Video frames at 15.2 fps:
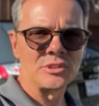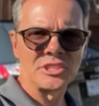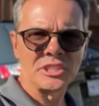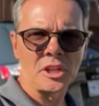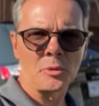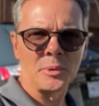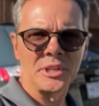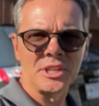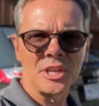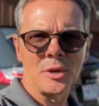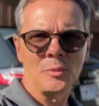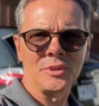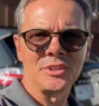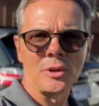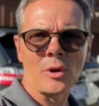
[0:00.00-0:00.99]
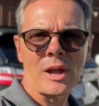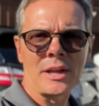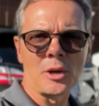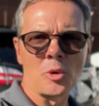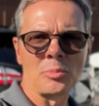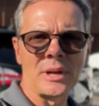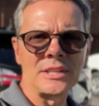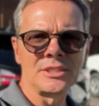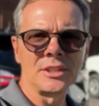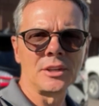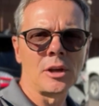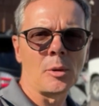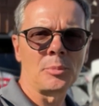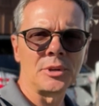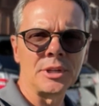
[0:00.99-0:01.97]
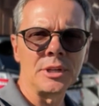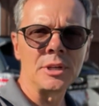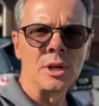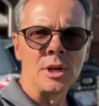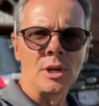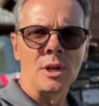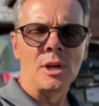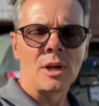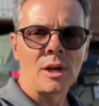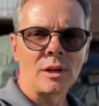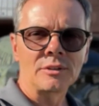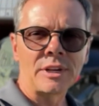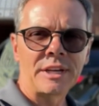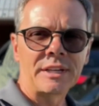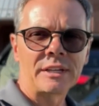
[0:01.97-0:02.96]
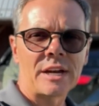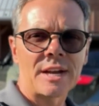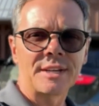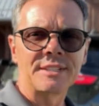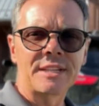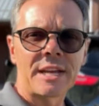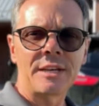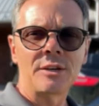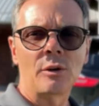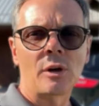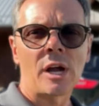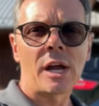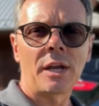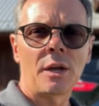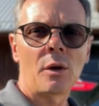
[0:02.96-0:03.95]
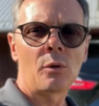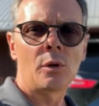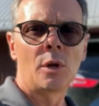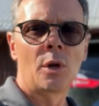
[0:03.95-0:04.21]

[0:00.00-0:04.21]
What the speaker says: Sullivan again with the Ohio Painting Company, right here out of Dayton, Ohio.